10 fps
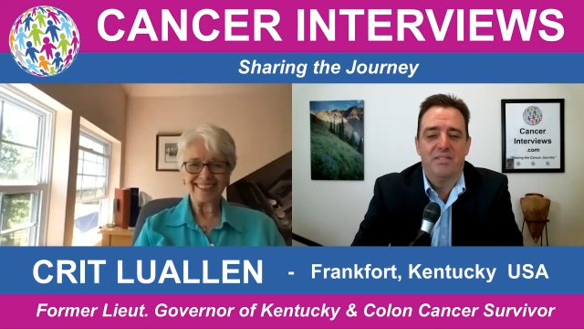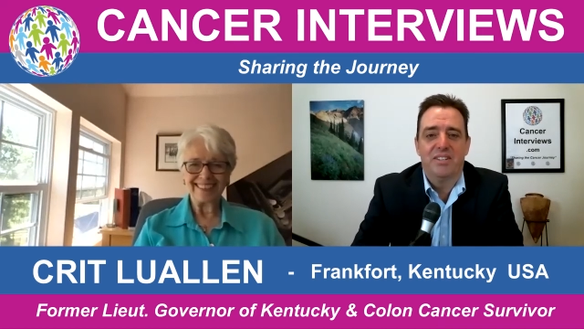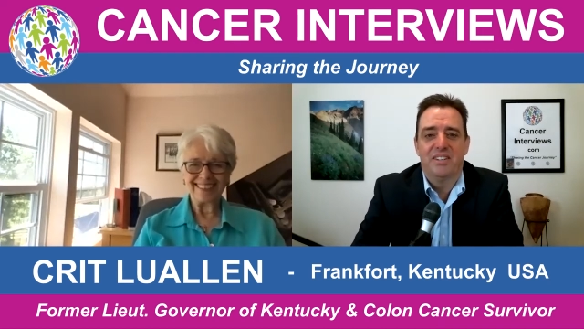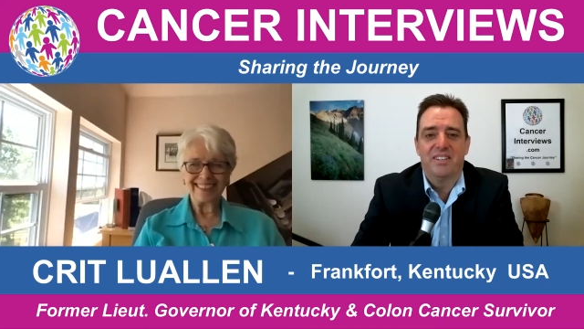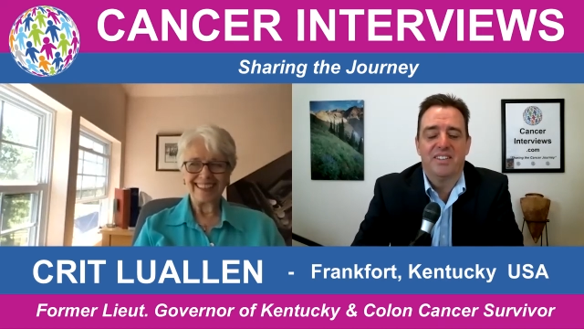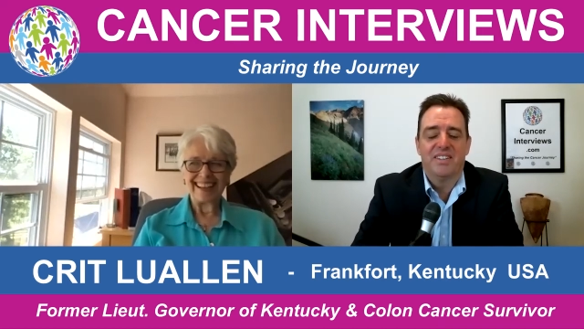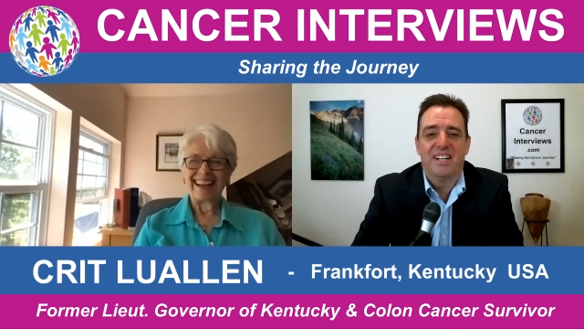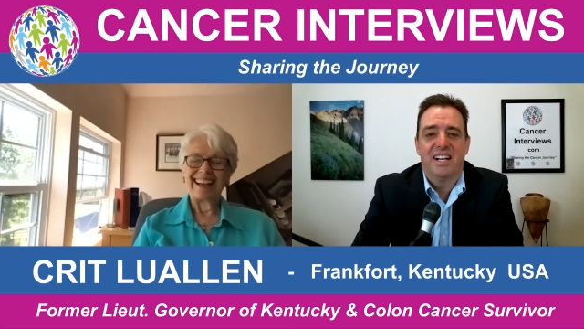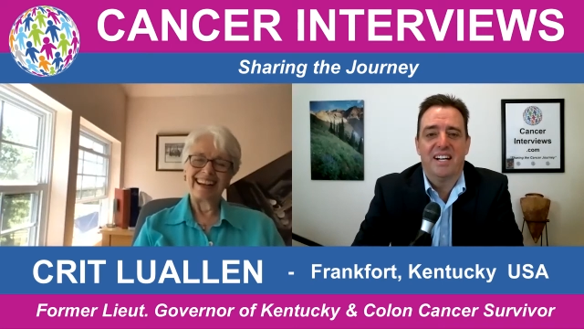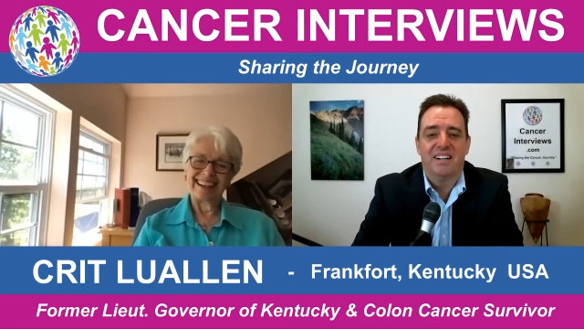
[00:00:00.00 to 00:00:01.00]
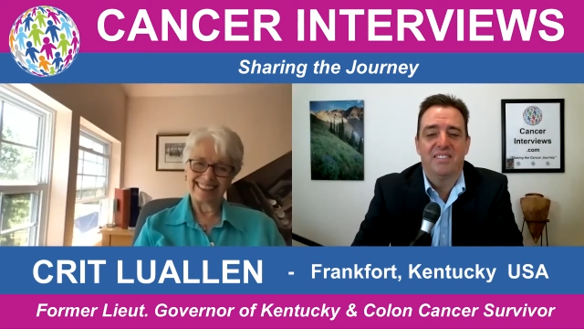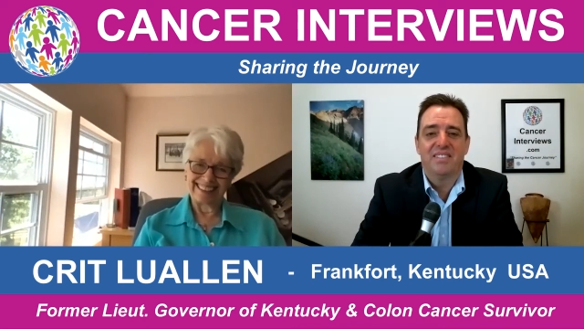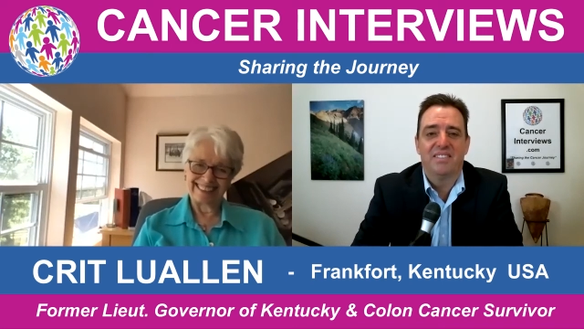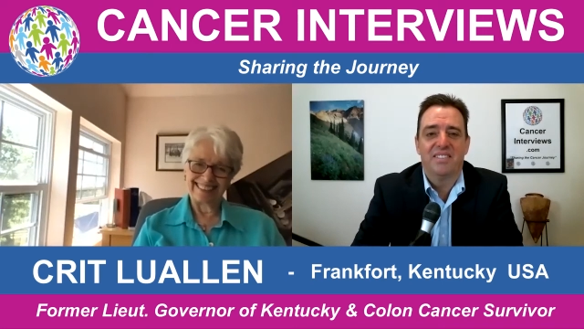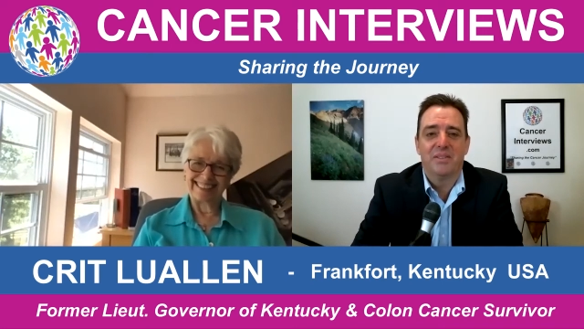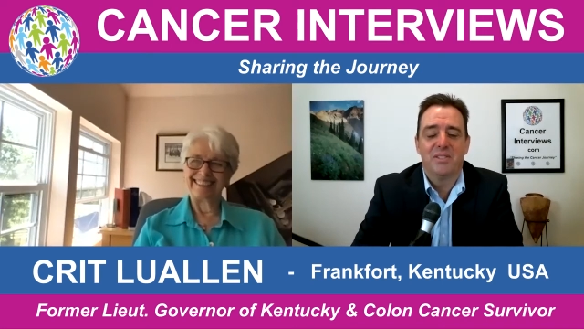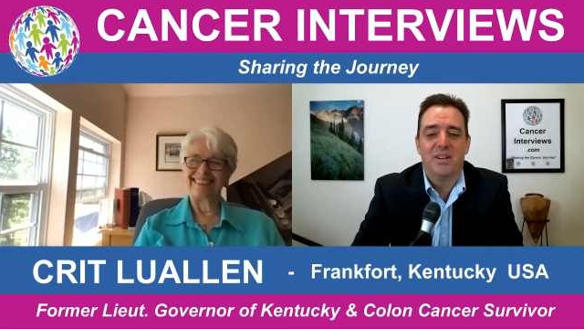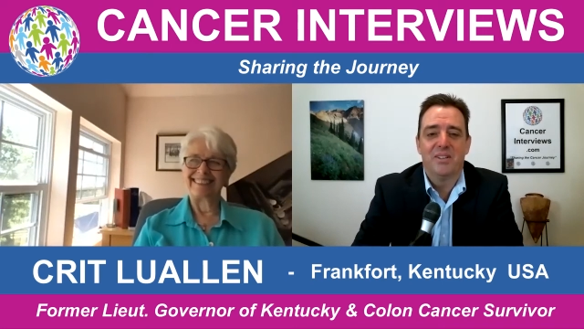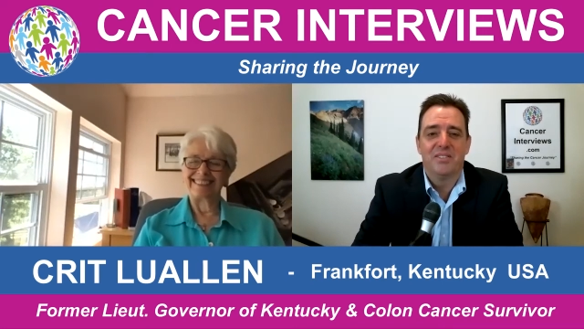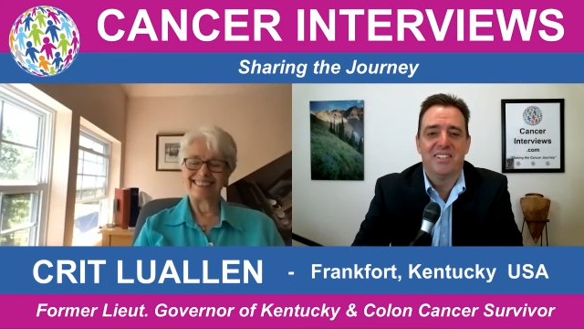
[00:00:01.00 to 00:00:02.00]
Speaker 1: after uh, it
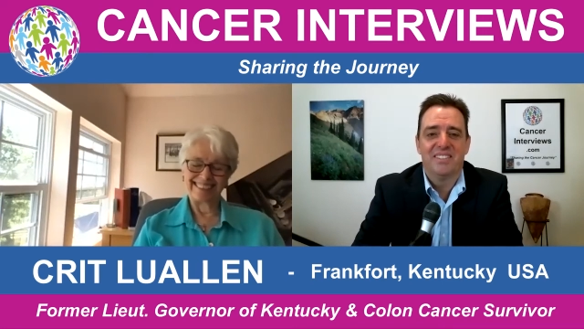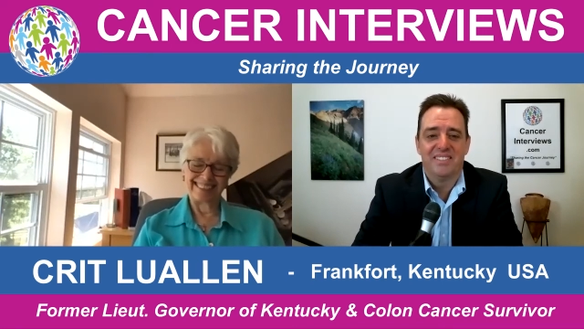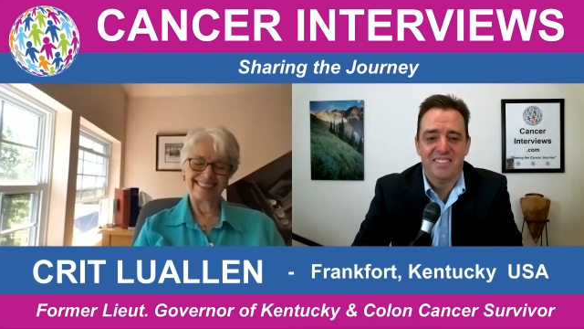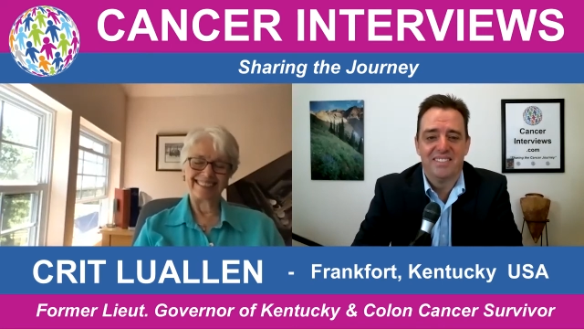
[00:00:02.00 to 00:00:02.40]
was all over?